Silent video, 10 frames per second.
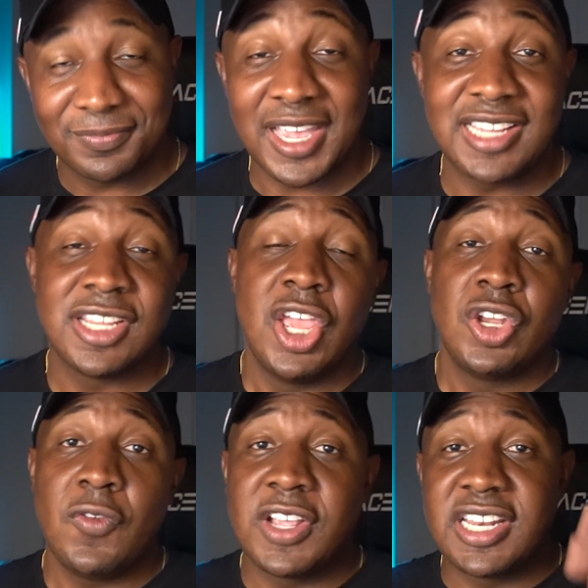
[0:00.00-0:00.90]
Guys,
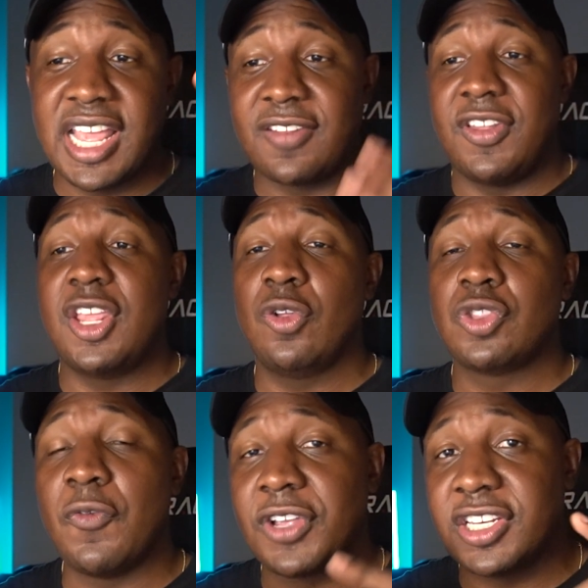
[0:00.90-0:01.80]
don't forget to like the video.
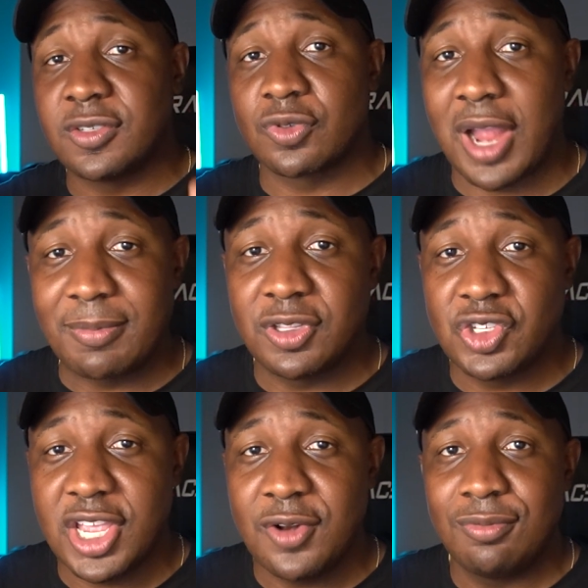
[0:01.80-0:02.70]
Don't forget to subscribe to the
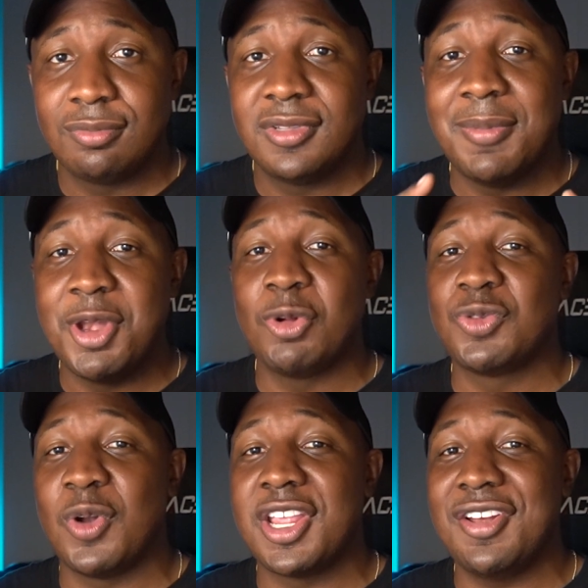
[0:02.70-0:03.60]
channel. Let me know what
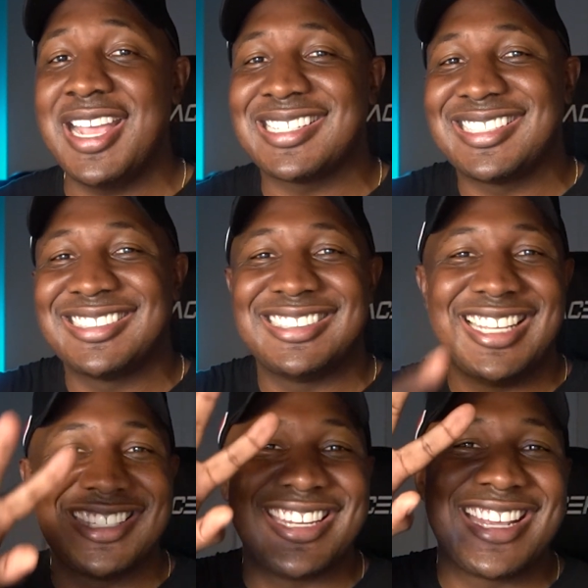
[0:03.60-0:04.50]
you want to hear next.
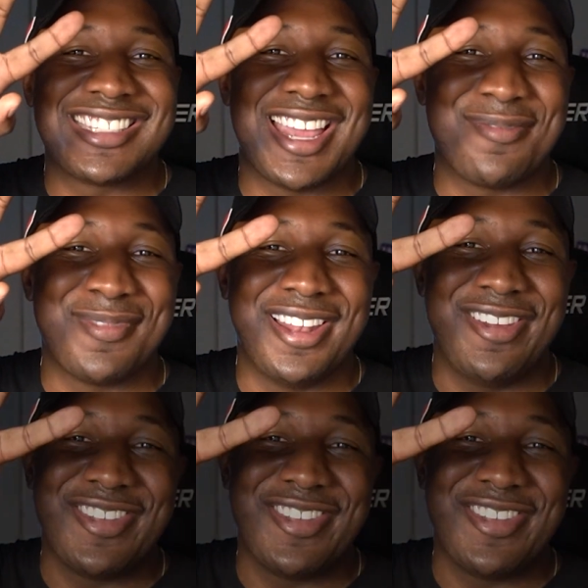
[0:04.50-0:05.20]
I'll see you next time. I love